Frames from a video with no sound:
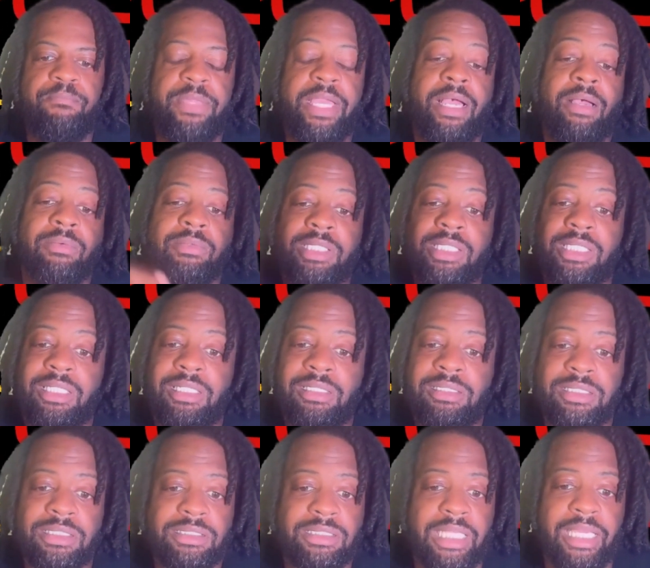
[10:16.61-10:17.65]
Now, key,
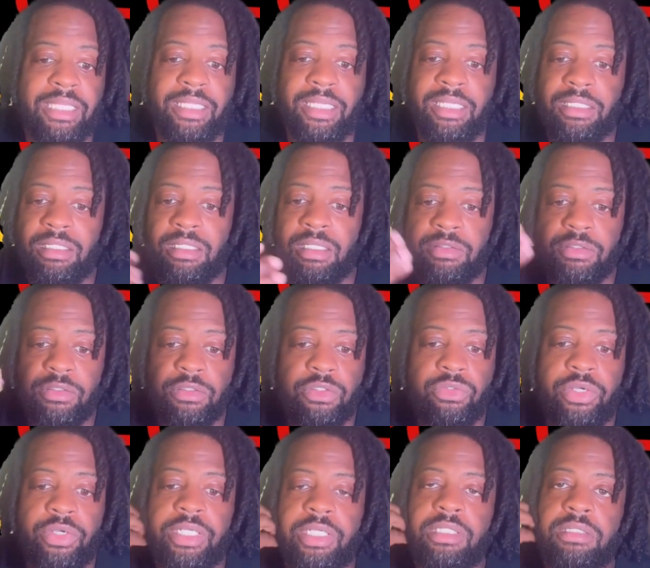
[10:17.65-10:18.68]
just like any other
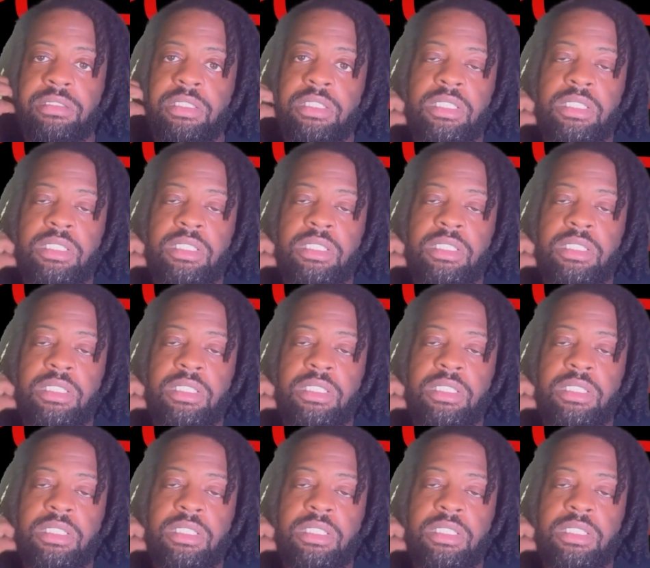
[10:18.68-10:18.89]
credit